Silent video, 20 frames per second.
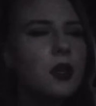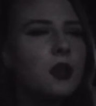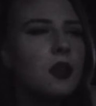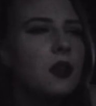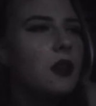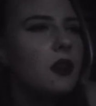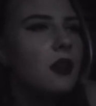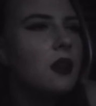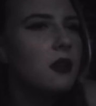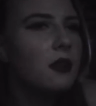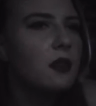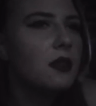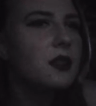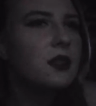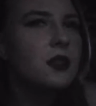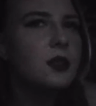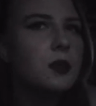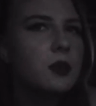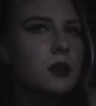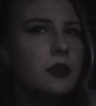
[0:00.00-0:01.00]
no, no. They're
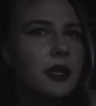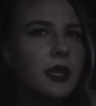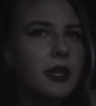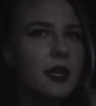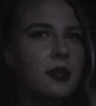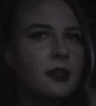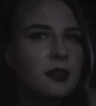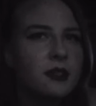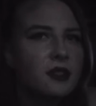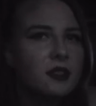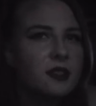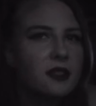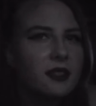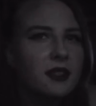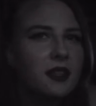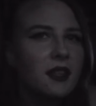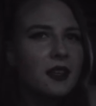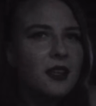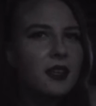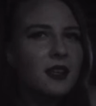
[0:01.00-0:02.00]
just walking. It's just,
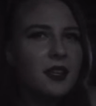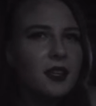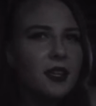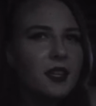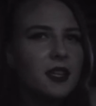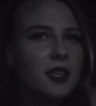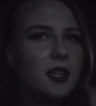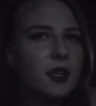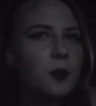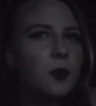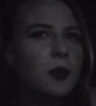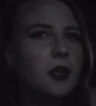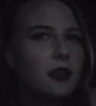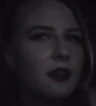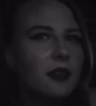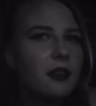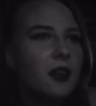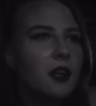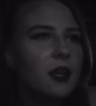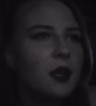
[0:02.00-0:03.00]
you know, we
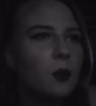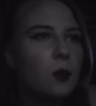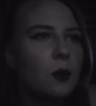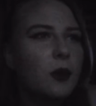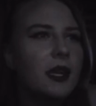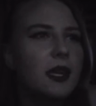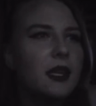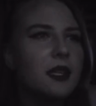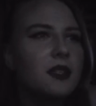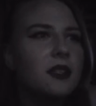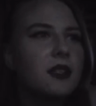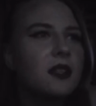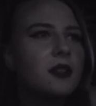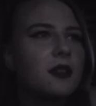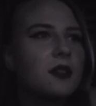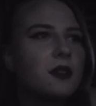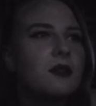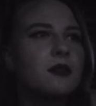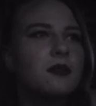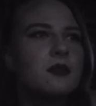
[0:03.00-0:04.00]
look kind of weird, you
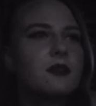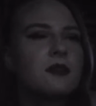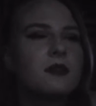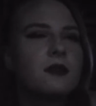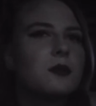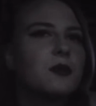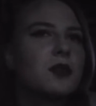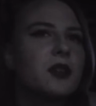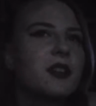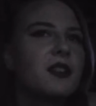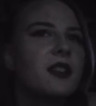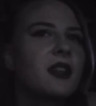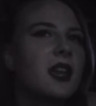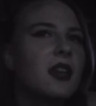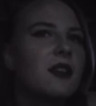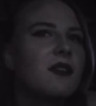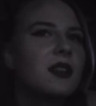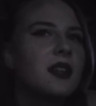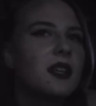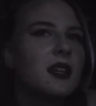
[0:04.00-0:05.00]
know breathing
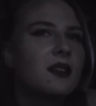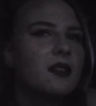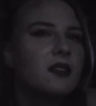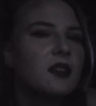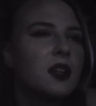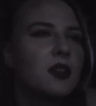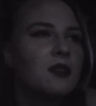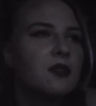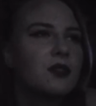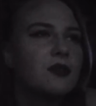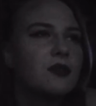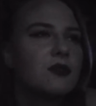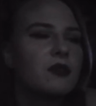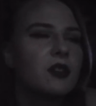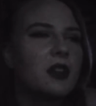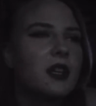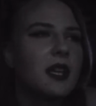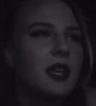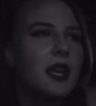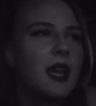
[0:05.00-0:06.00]
heavily after
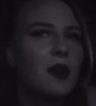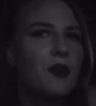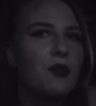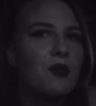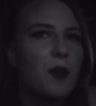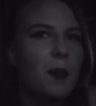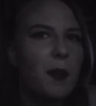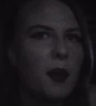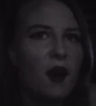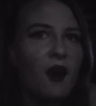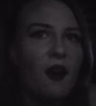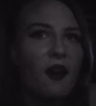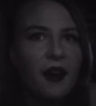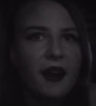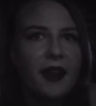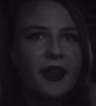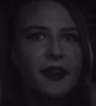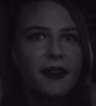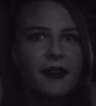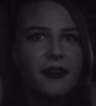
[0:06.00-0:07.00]
running out of a park
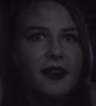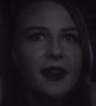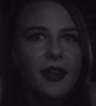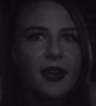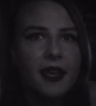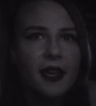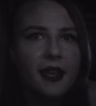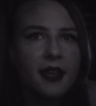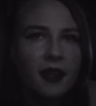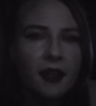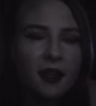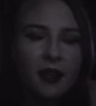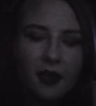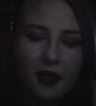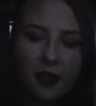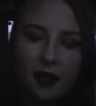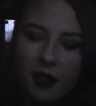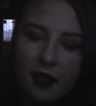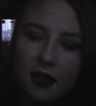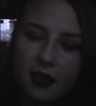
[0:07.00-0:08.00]
at night.
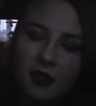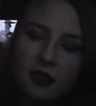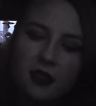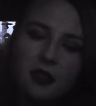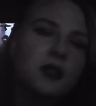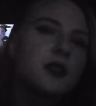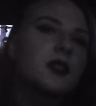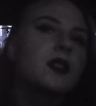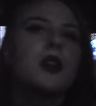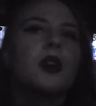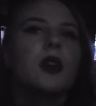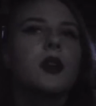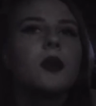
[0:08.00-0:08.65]
So